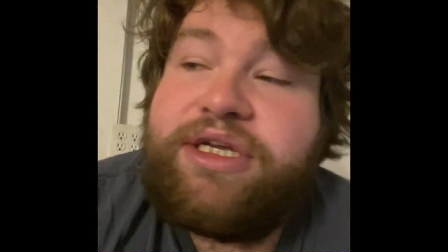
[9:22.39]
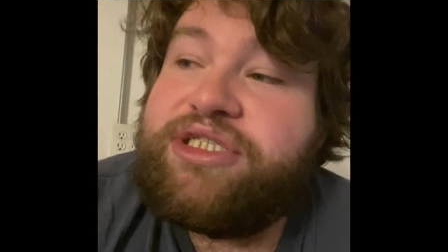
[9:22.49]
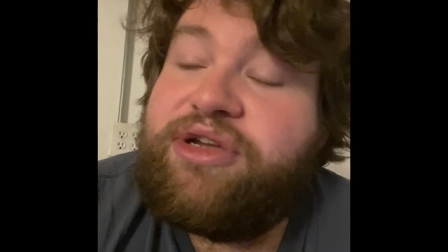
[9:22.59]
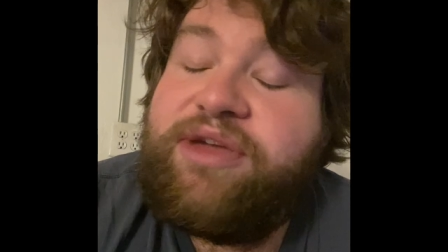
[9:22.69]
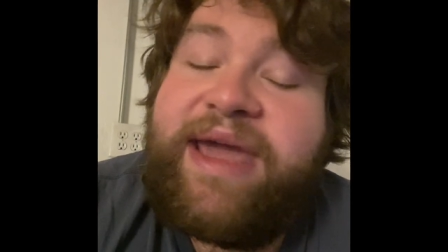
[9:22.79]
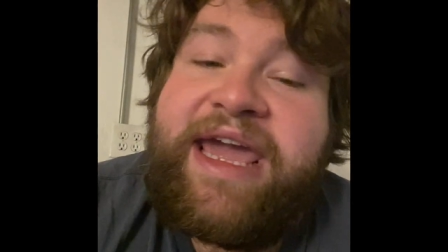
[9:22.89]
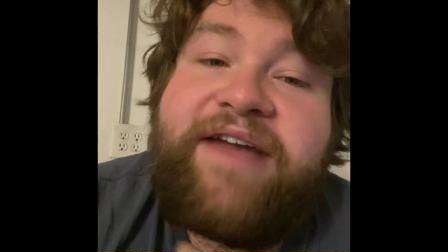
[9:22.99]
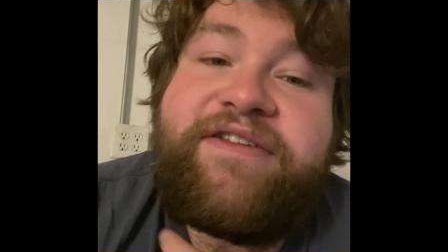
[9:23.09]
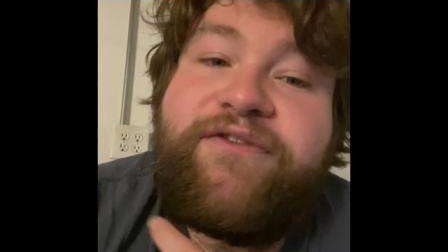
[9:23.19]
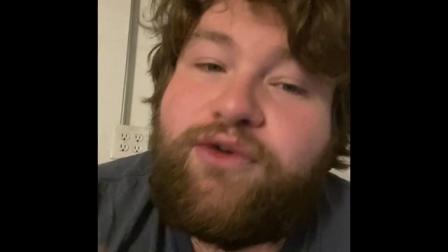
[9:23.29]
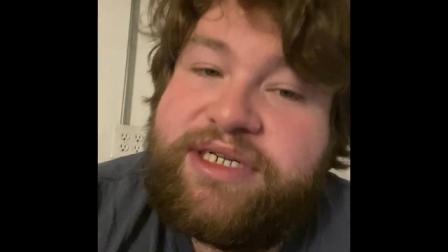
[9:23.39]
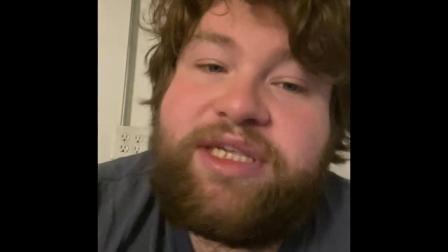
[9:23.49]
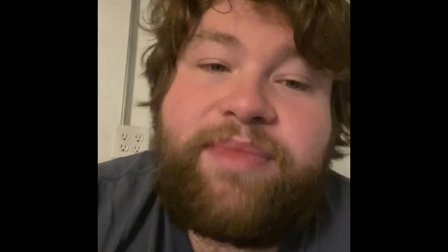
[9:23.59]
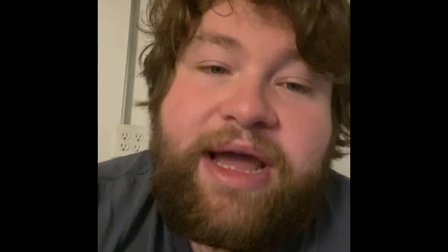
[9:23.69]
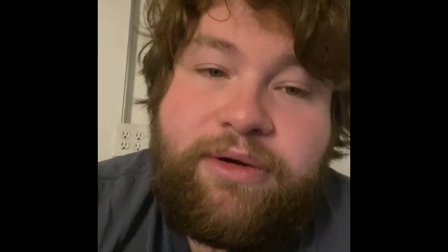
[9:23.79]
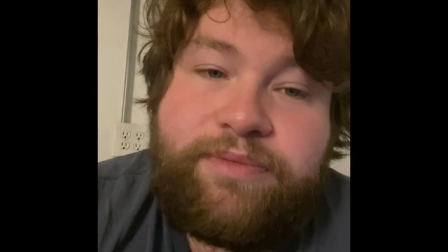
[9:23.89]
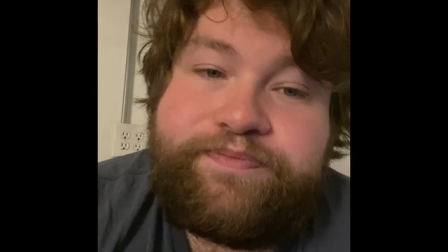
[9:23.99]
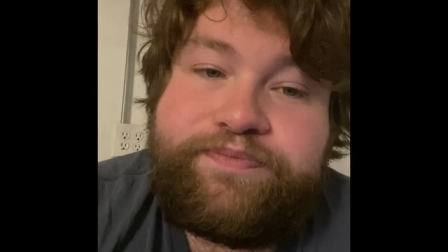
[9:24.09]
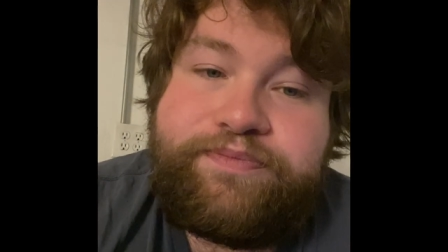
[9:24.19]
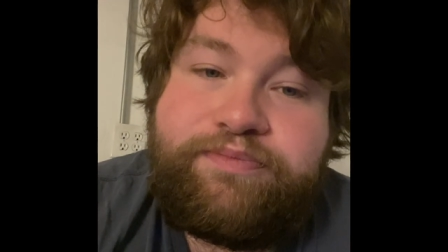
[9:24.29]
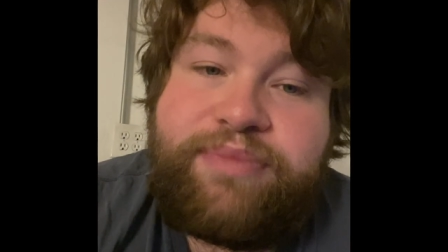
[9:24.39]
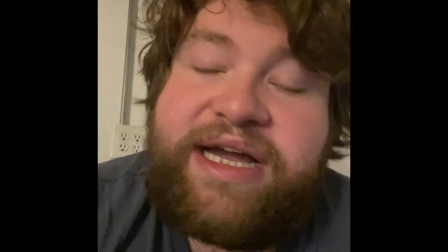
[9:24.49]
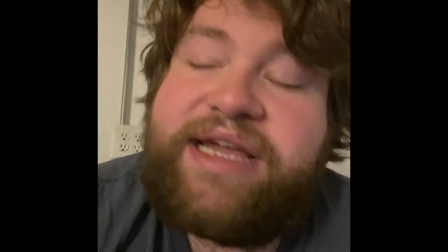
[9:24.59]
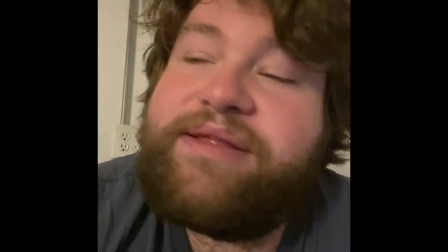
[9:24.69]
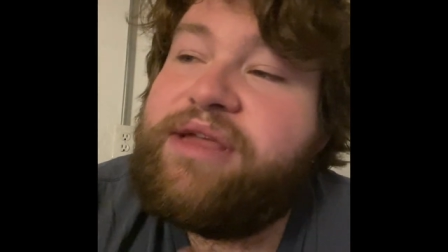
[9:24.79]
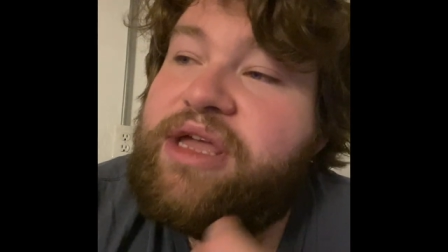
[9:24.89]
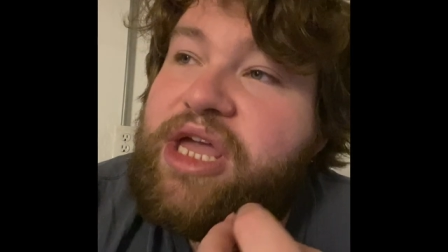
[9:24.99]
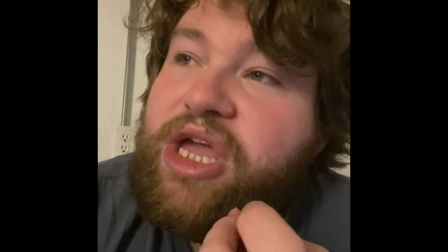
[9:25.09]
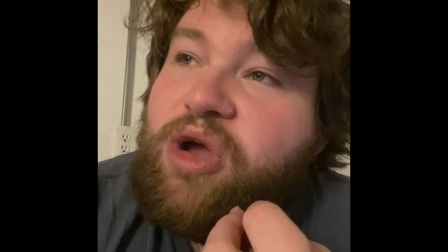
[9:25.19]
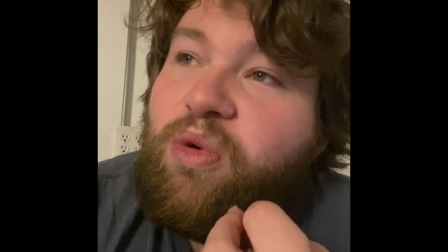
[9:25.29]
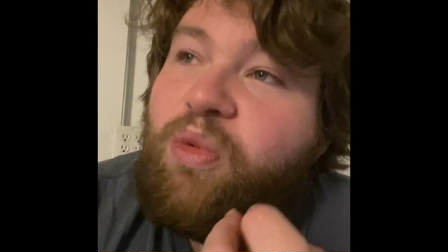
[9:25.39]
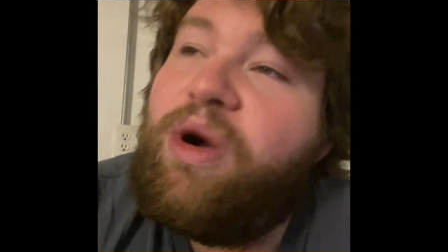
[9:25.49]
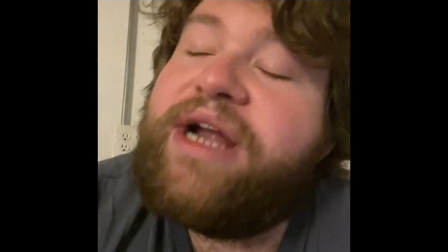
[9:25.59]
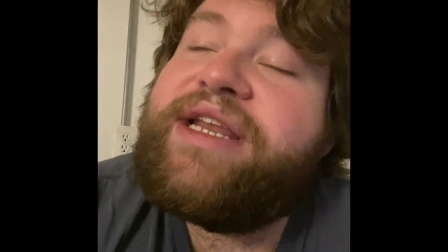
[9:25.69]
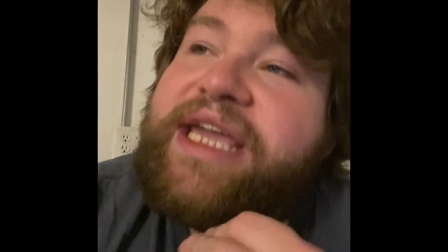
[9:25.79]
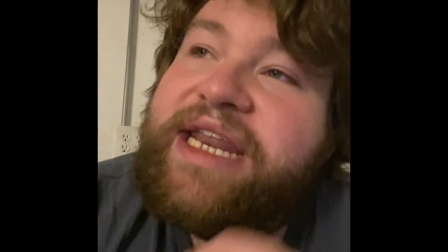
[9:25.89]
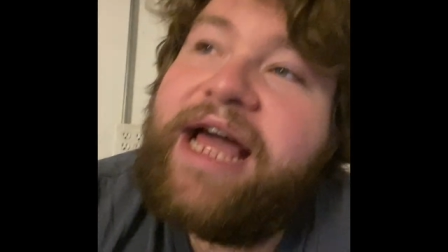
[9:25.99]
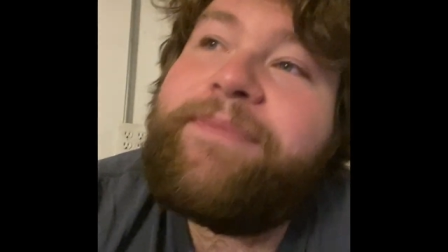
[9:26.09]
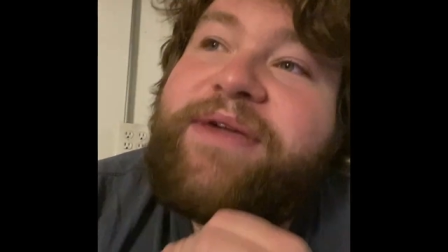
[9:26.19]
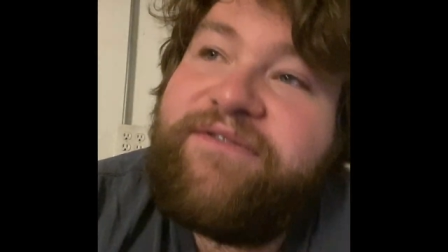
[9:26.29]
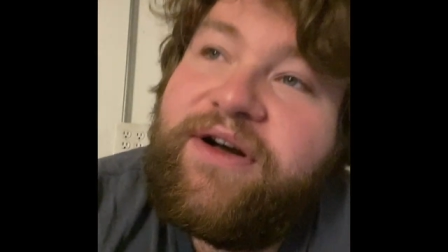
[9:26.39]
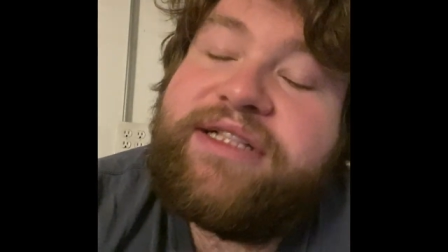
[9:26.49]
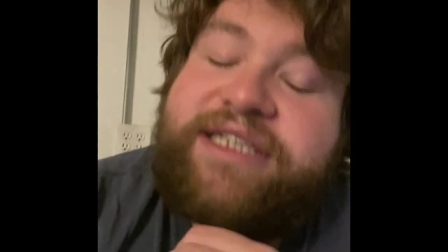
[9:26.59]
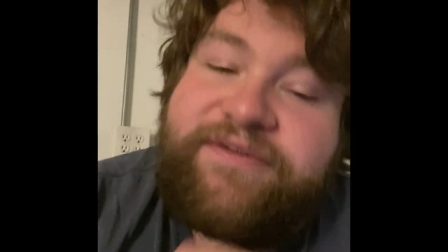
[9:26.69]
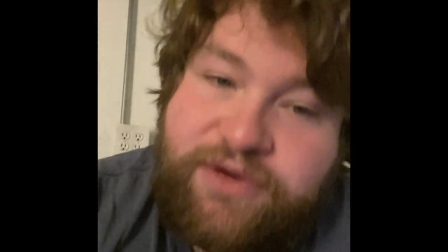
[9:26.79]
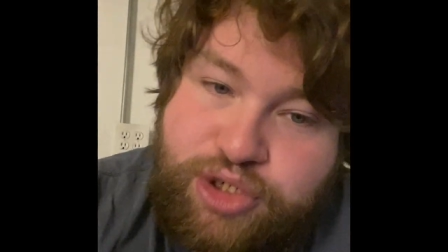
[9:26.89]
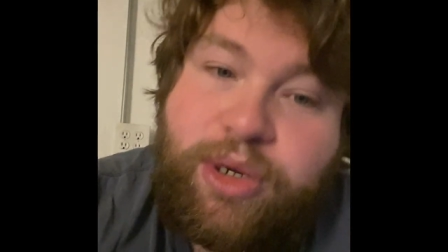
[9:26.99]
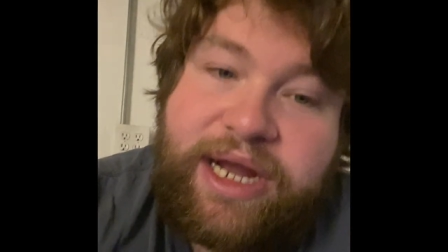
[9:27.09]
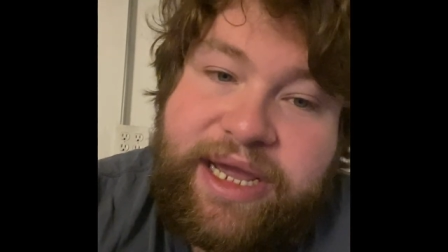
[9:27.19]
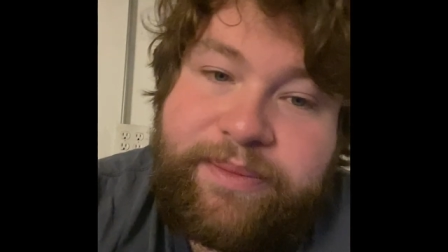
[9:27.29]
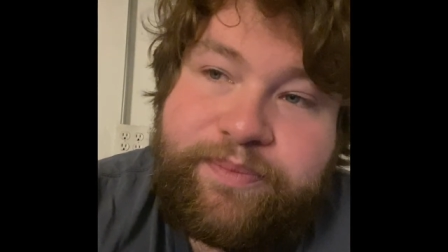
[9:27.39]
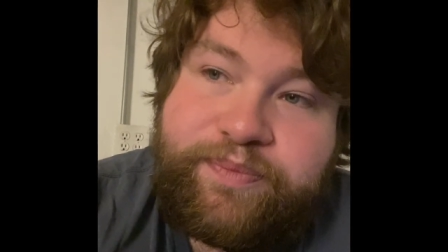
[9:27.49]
So you may have to force them out, but one cannot be faulted for trying.